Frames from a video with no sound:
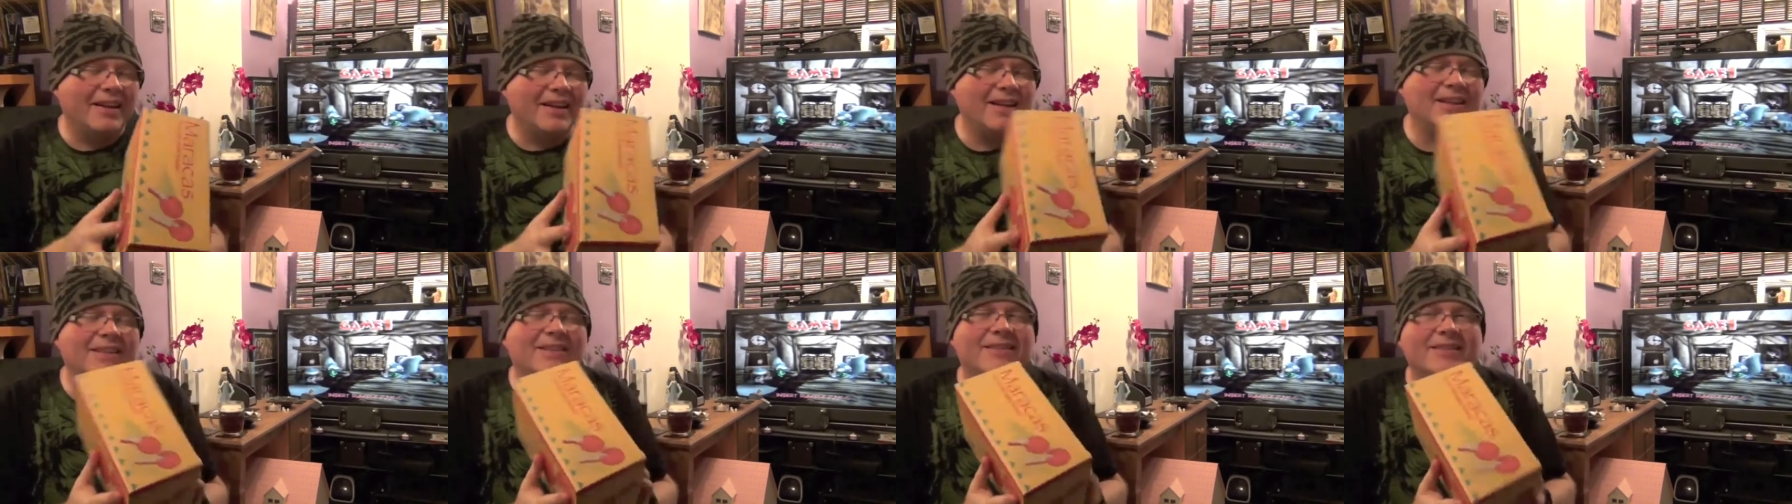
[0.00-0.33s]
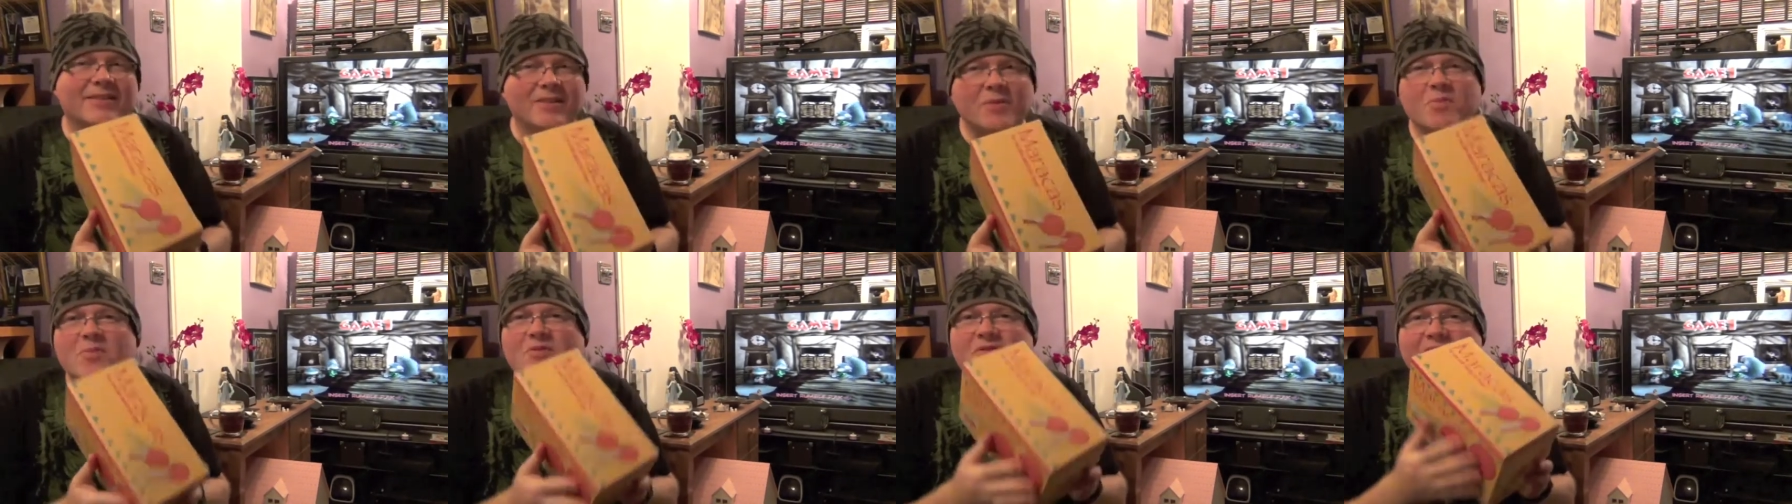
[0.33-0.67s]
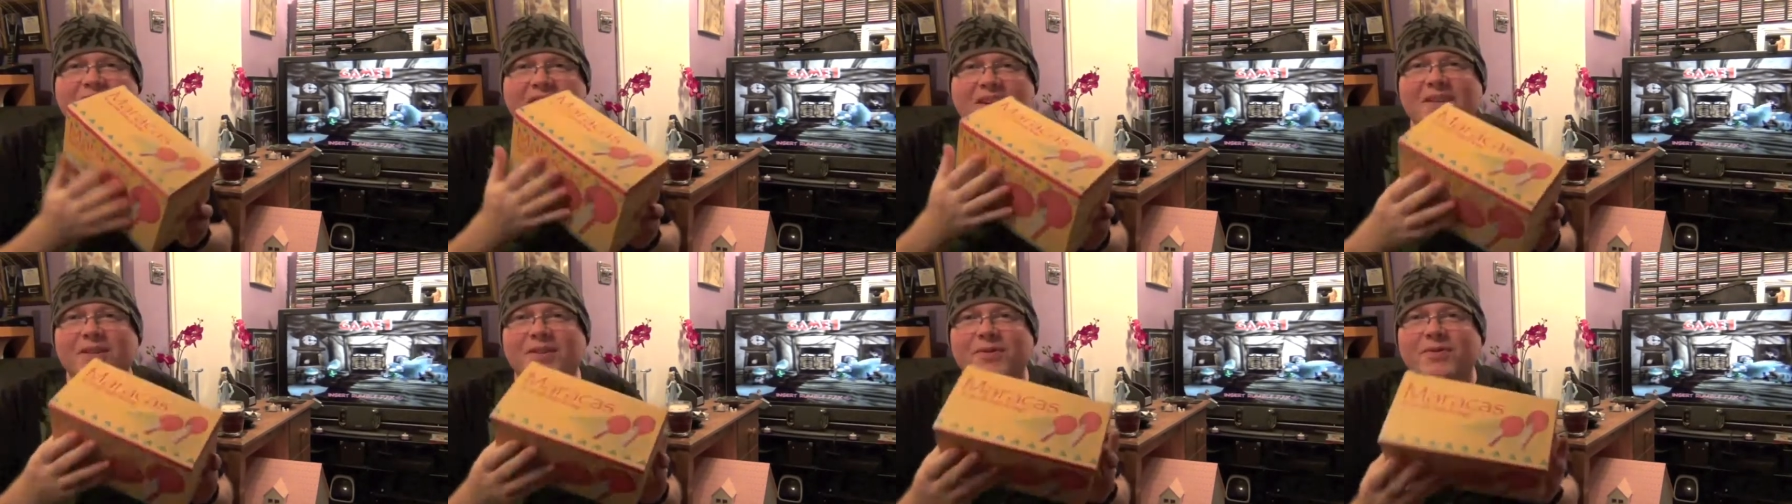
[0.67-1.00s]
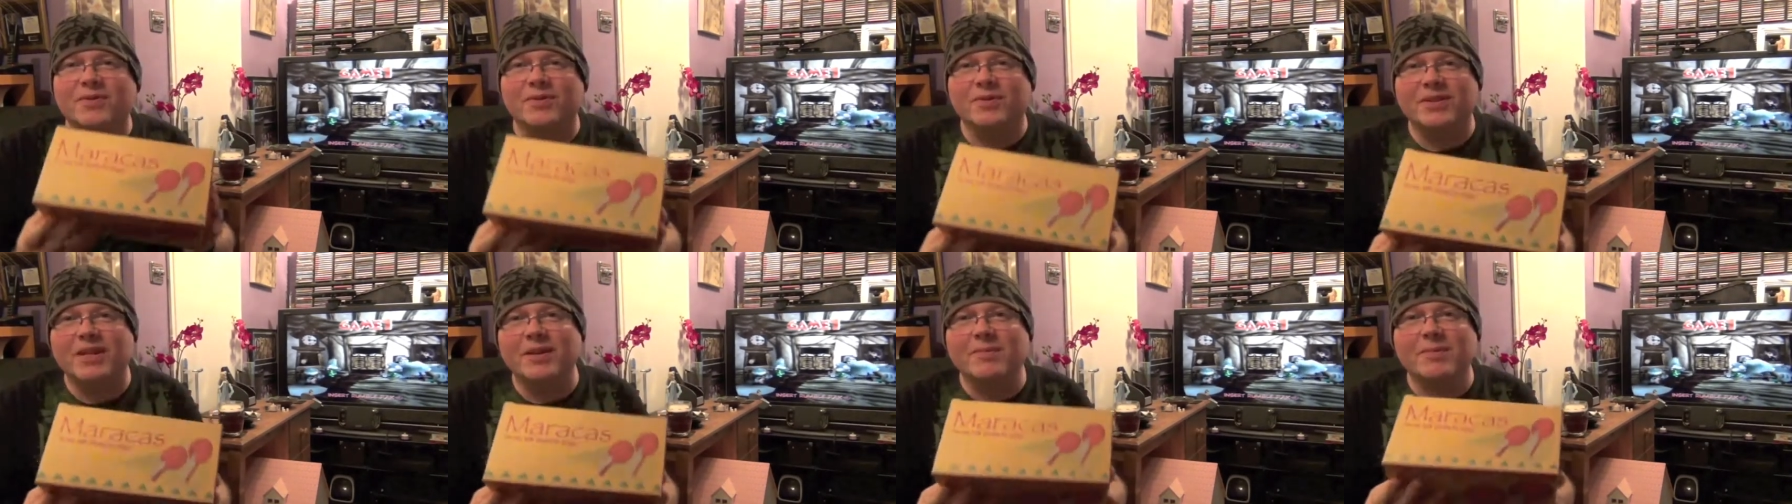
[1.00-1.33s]
it's the maracas
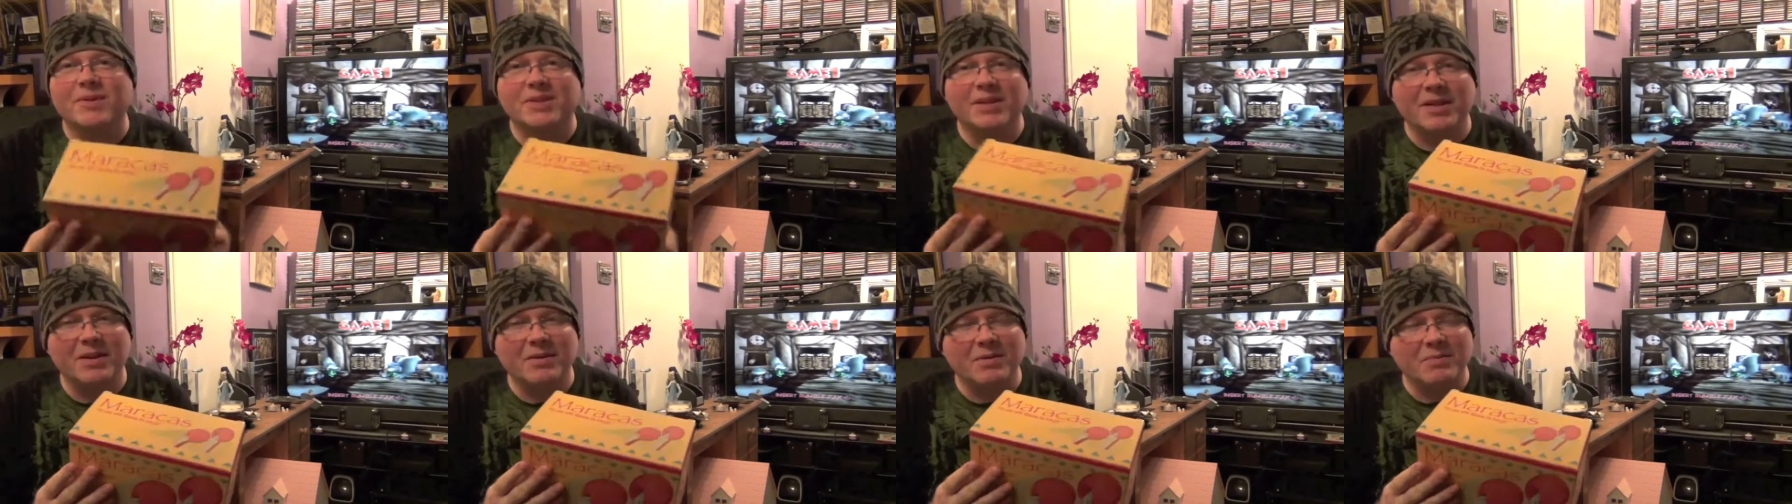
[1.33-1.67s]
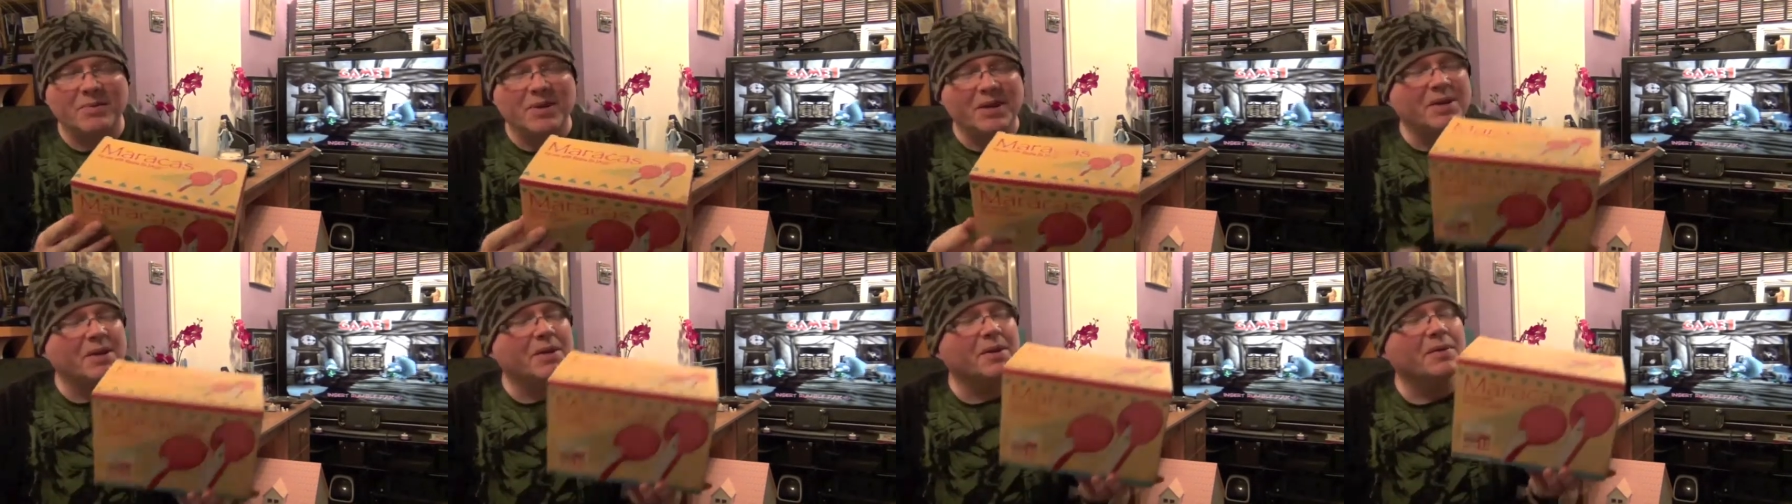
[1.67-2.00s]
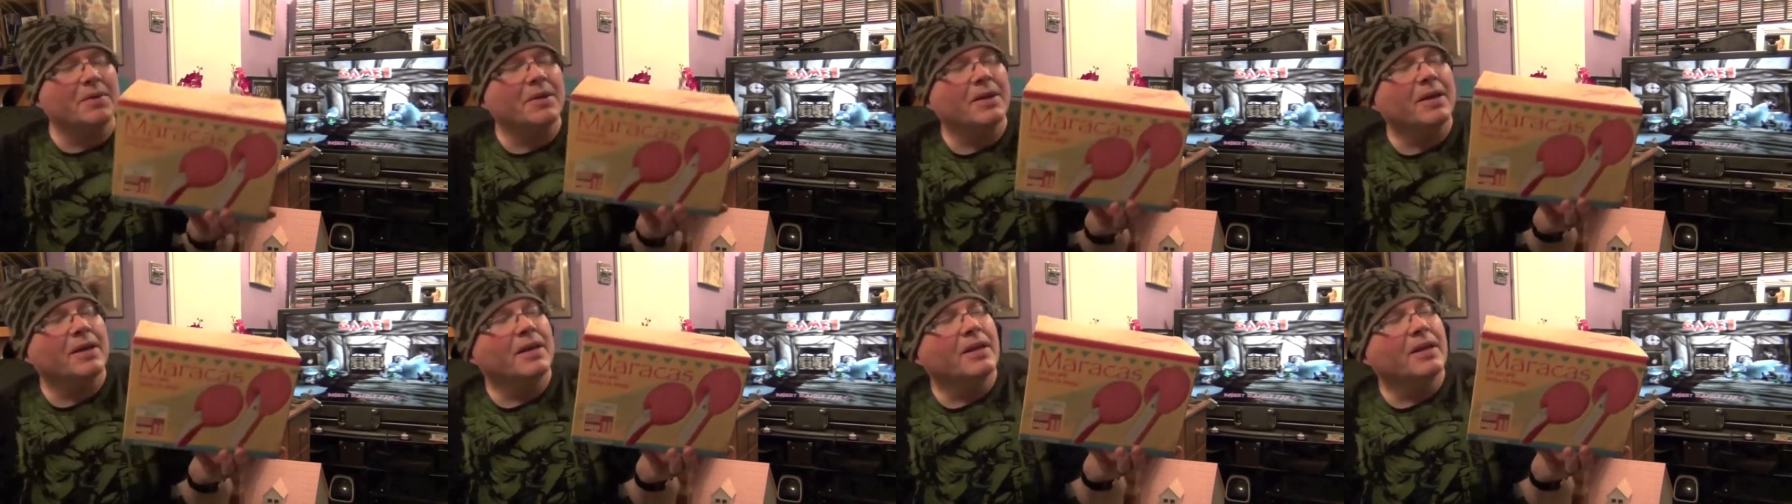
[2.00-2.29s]
for Samba de Amigo.